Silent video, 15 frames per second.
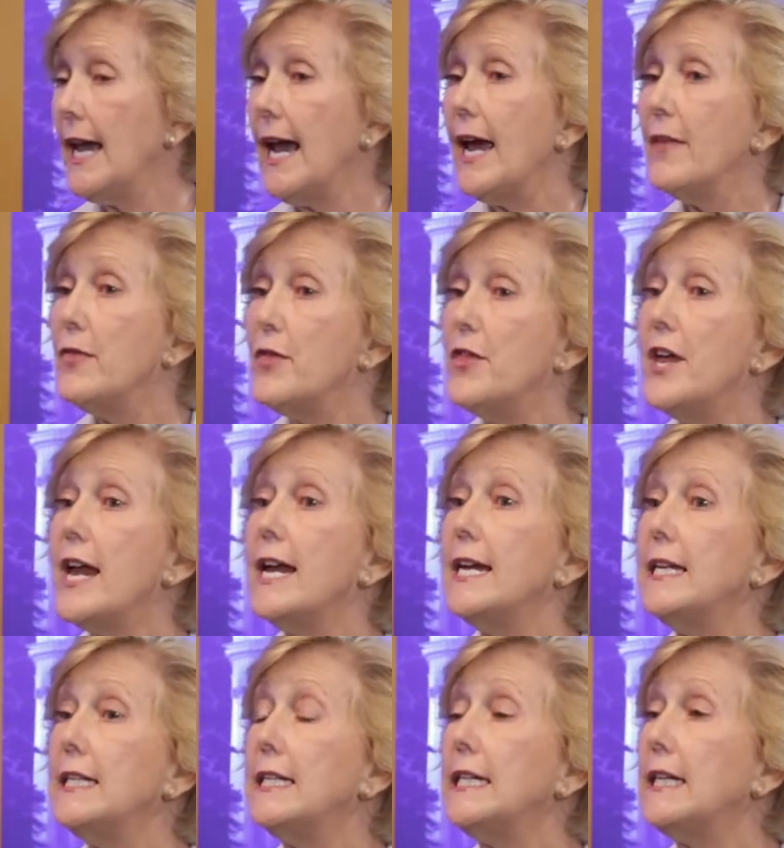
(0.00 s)
and
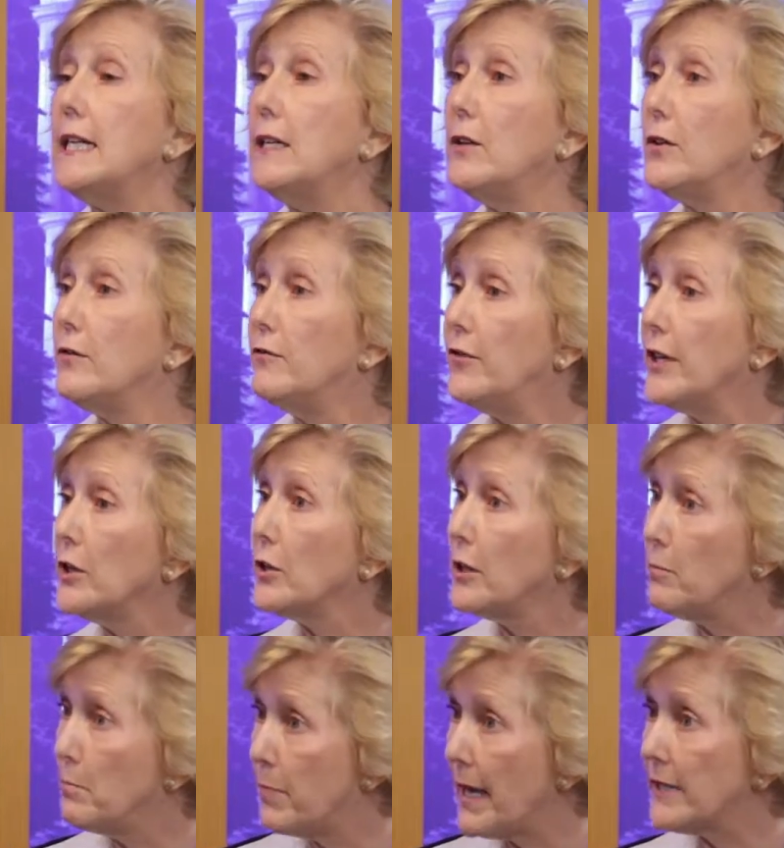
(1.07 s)
they need the very
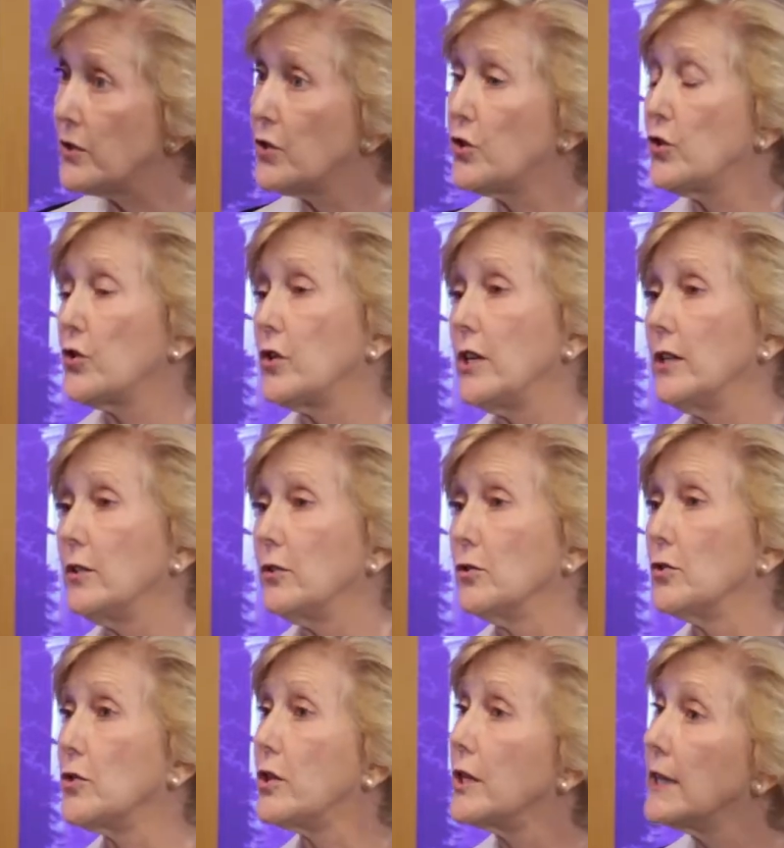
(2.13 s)
best
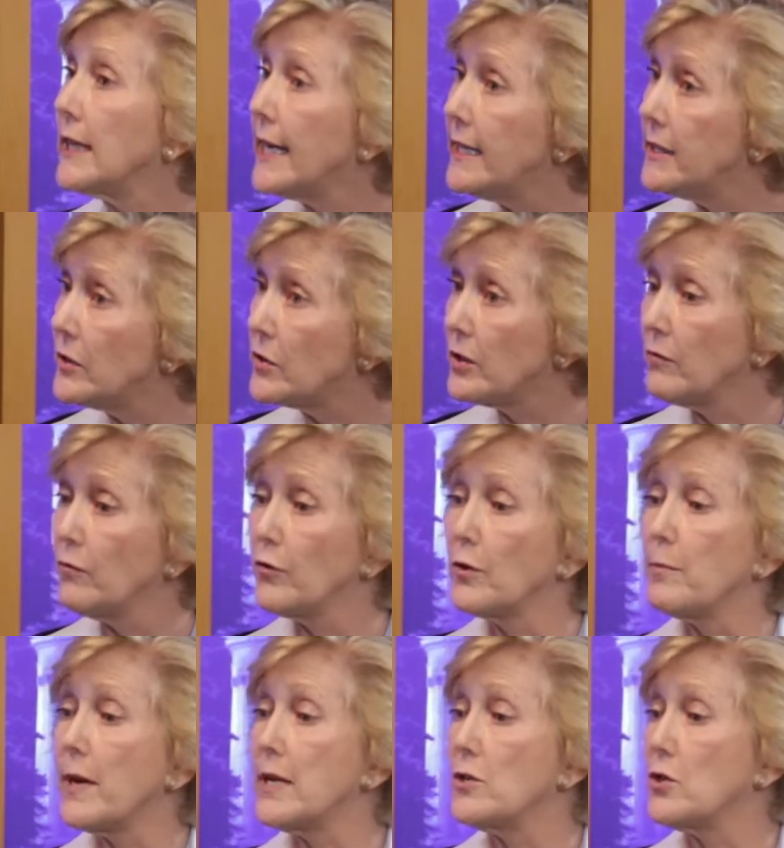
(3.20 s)
skills, the latest
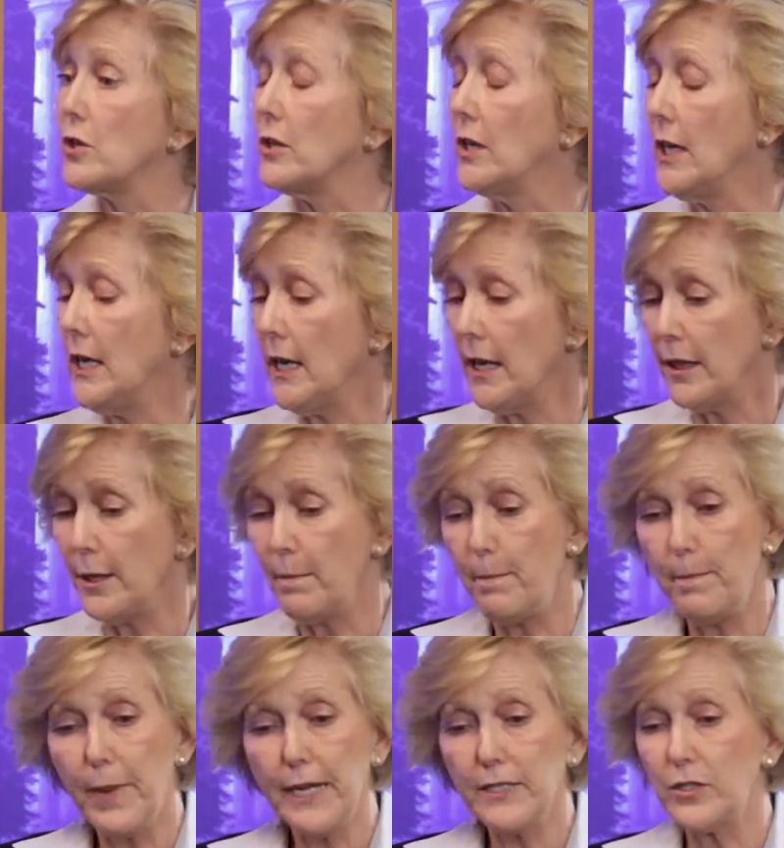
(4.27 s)
information, the
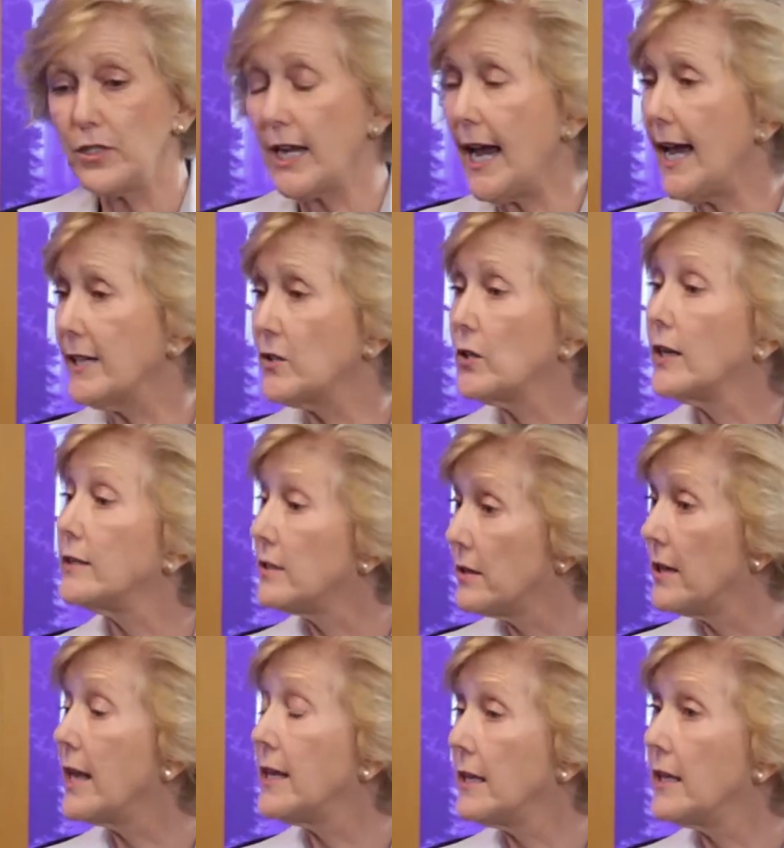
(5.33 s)
best assets
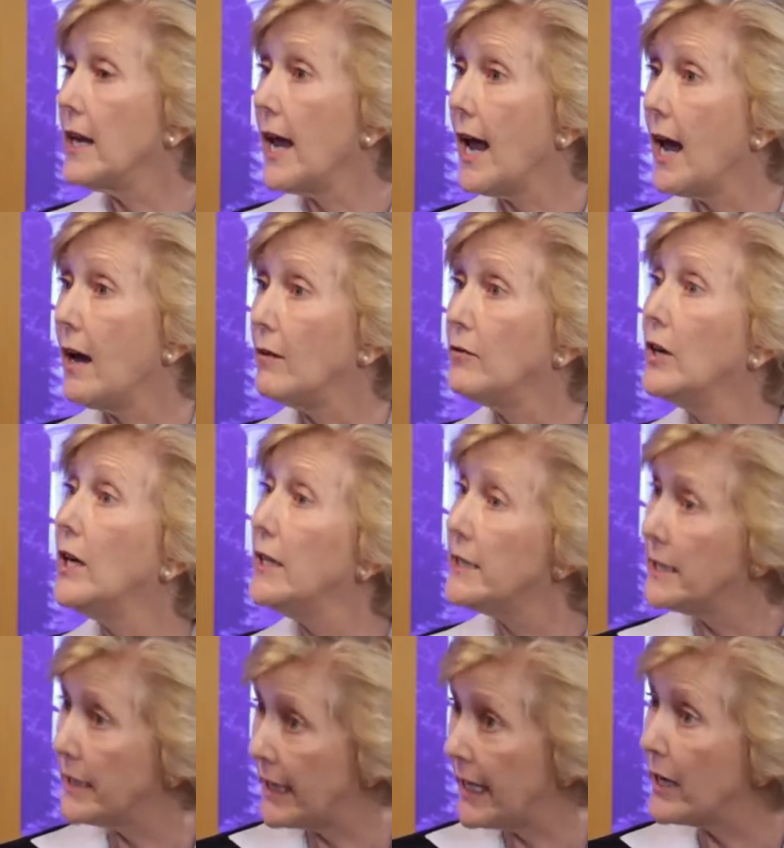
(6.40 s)
they can have
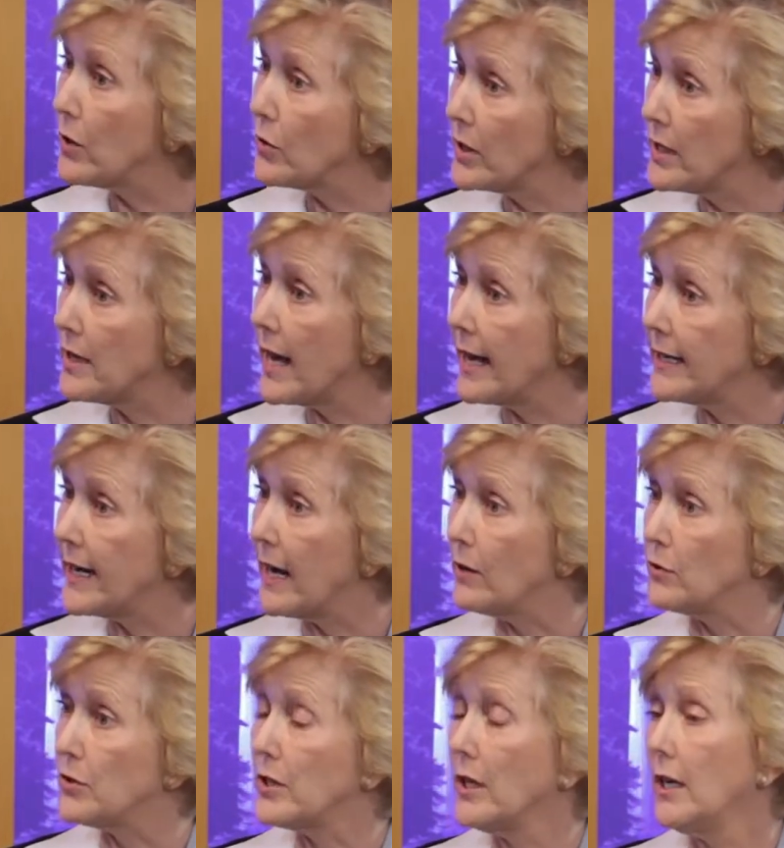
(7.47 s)
to carry that
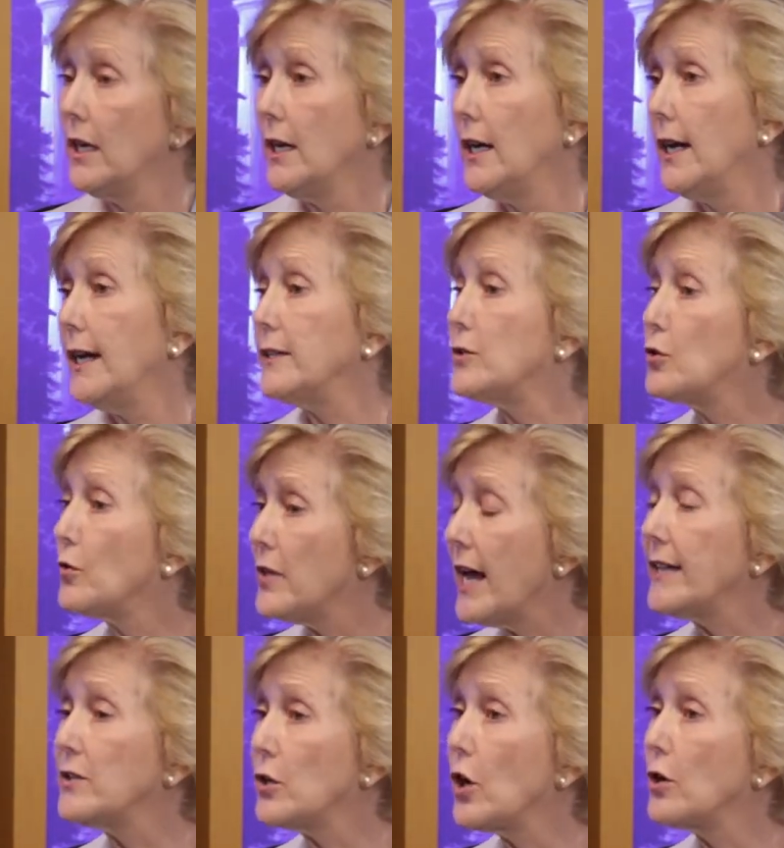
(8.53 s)
out. And so
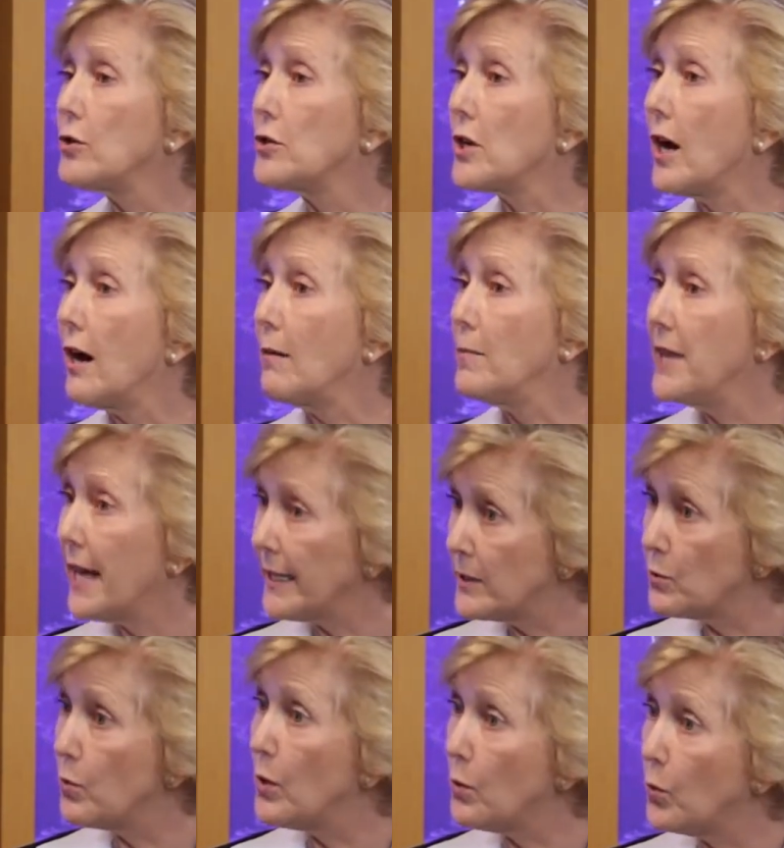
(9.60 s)
that's our job.
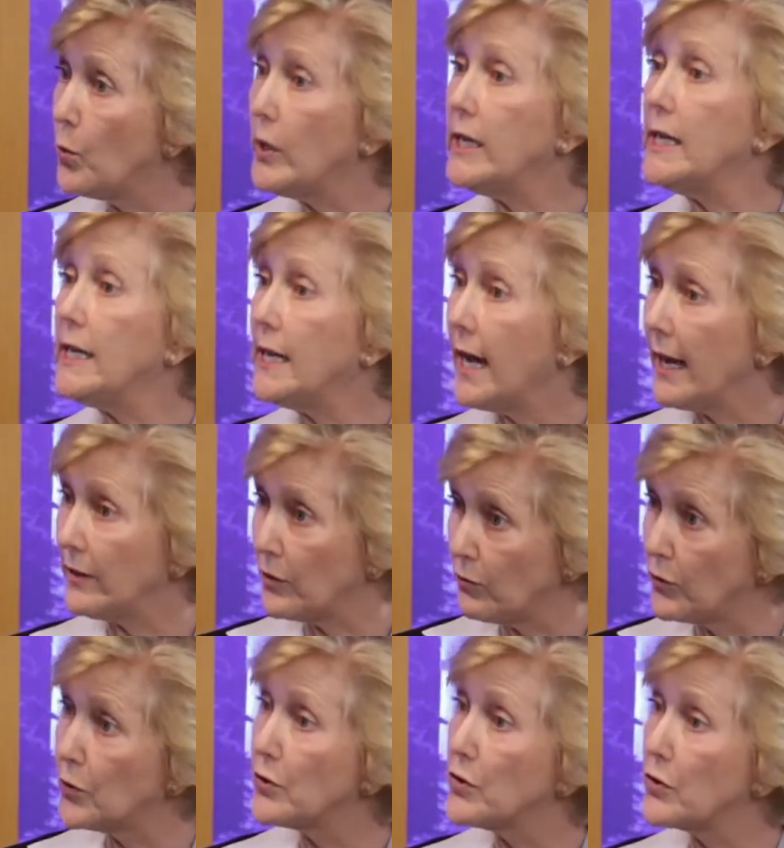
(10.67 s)
That's what we at the Foreign